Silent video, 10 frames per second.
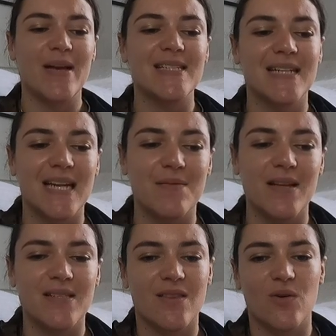basically
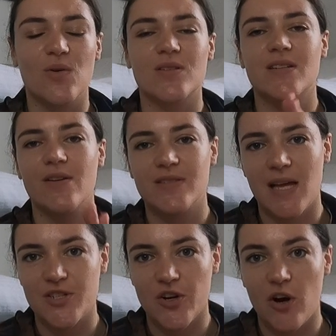means that the horse knows
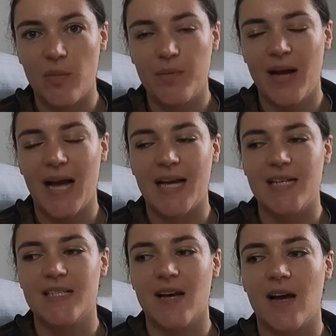their job and